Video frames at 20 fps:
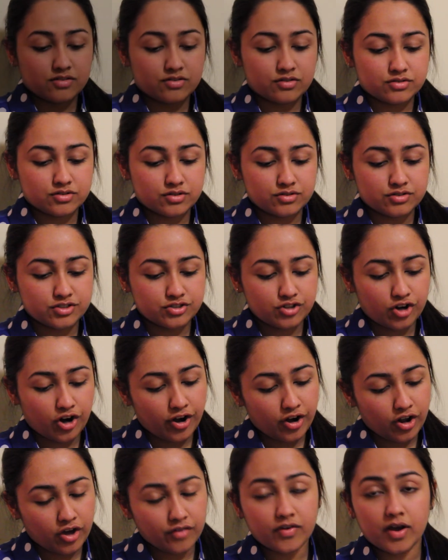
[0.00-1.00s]
So to
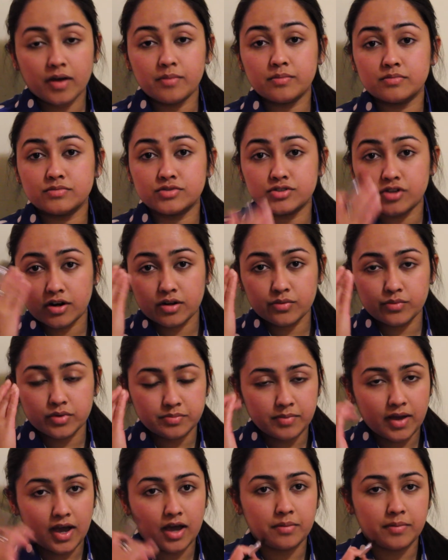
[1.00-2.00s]
start up, I'm starting
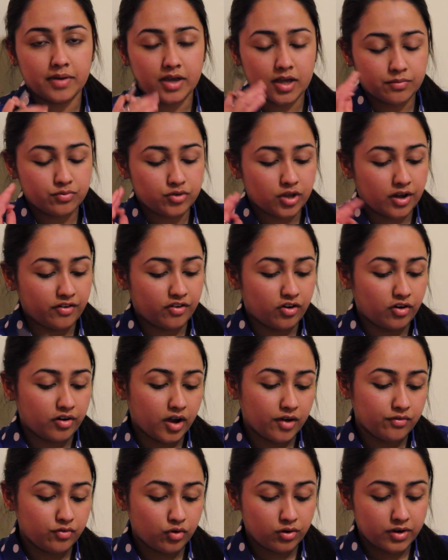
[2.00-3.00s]
with my eye makeup. So
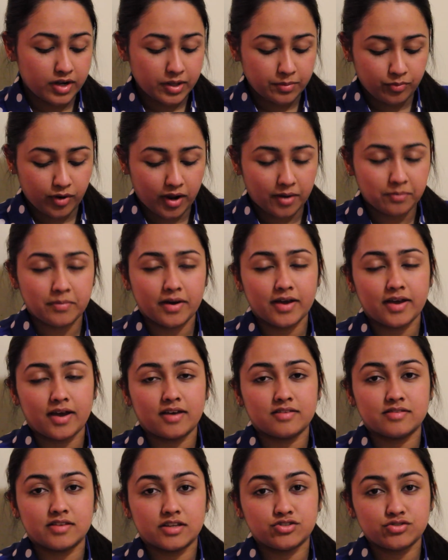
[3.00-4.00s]
I've already primed my
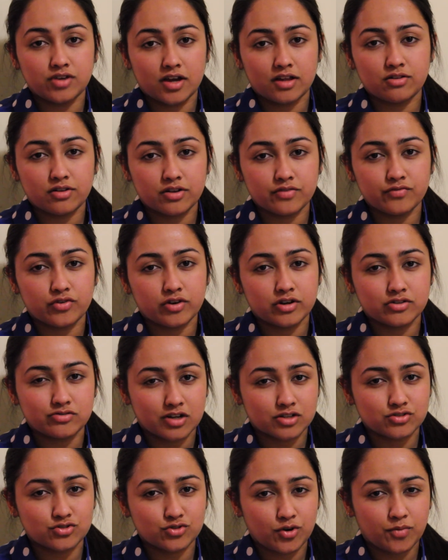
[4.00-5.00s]
eyes. I tried looking for a
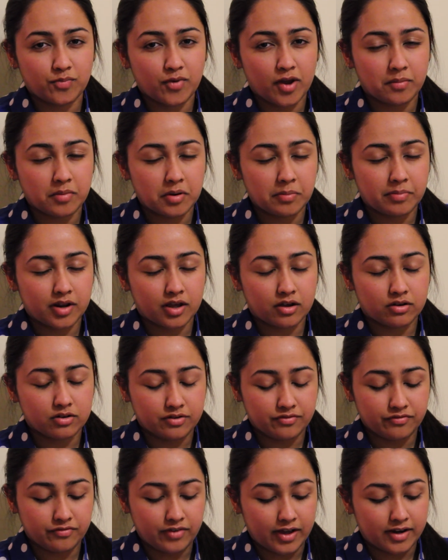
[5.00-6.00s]
Drugstore primer, but I
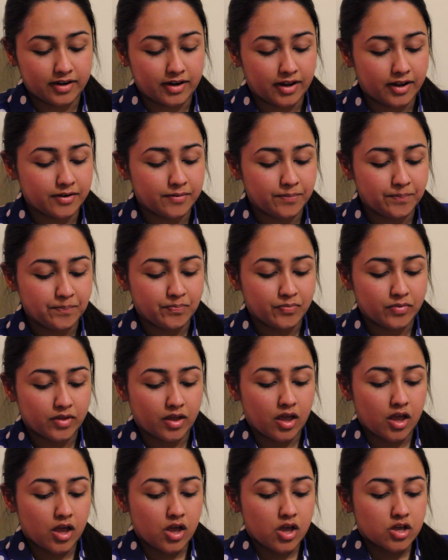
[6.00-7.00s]
couldn't find it.
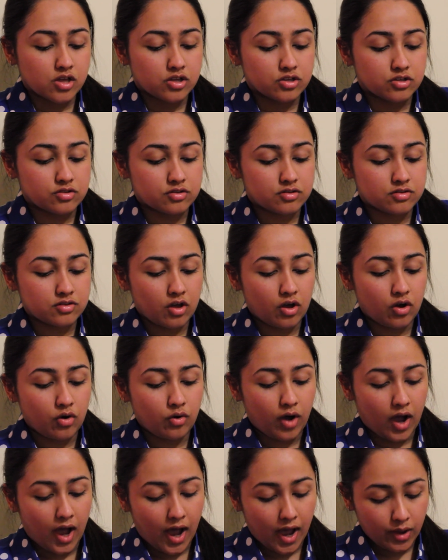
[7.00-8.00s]

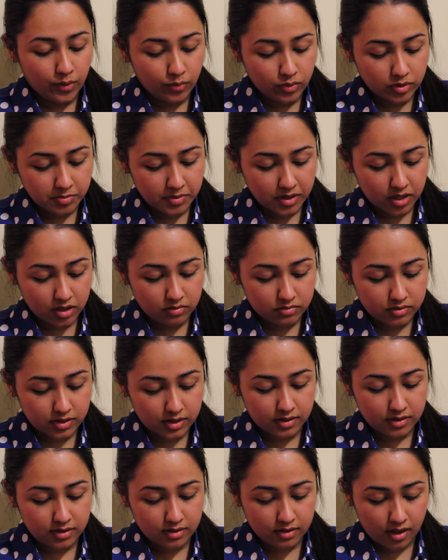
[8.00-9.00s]
So I will be
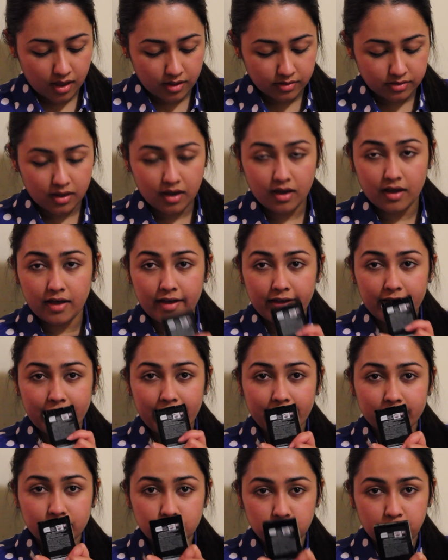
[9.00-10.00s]
using the
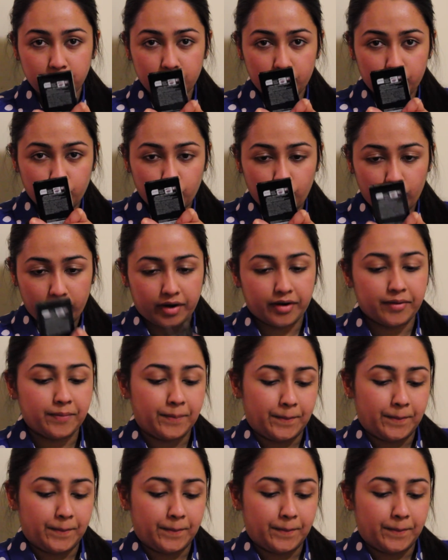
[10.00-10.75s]
Expert Wear.